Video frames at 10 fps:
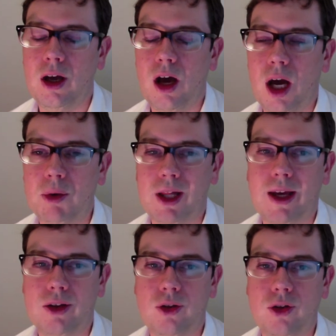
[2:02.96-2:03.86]
I would
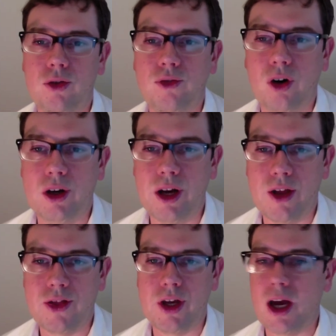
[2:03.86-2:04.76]
like to you for
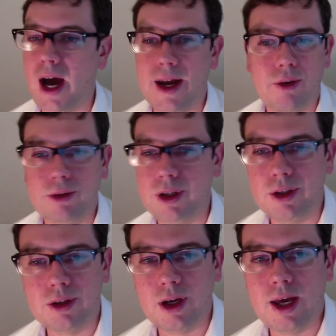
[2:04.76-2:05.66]
nothing. I don't need
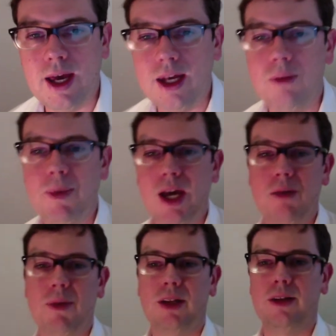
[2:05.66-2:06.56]
any
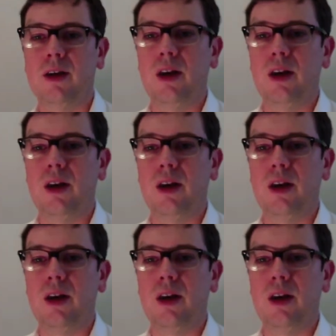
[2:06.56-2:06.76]
payment.